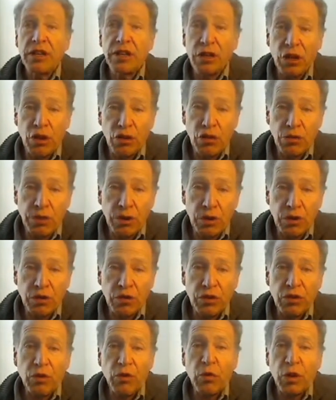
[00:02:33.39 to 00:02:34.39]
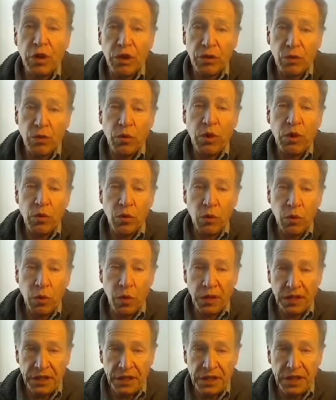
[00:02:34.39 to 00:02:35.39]

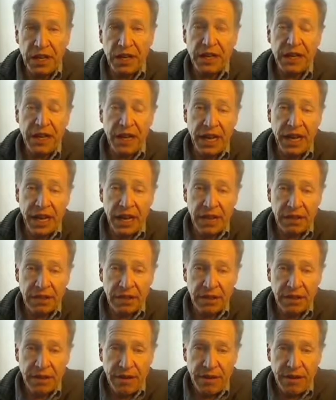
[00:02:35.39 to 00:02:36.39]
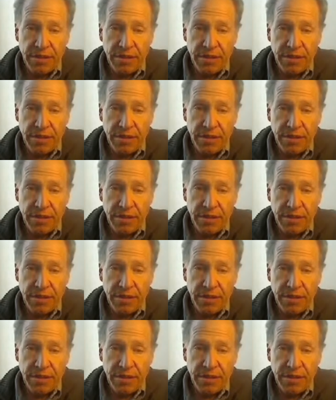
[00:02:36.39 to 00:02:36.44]
global111.net,